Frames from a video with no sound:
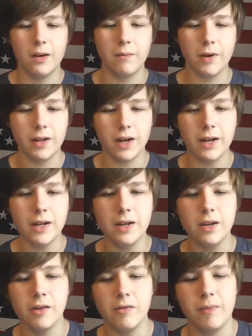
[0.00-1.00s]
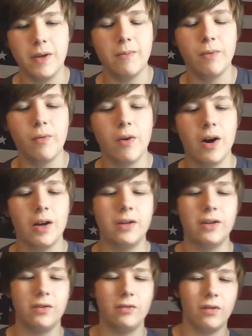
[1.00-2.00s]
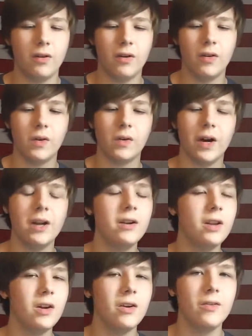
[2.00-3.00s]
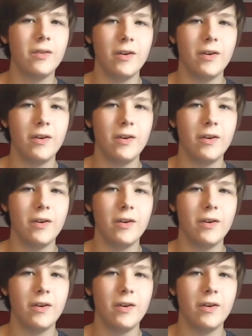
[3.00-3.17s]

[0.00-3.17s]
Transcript: But I didn't know if people wanted to, I don't know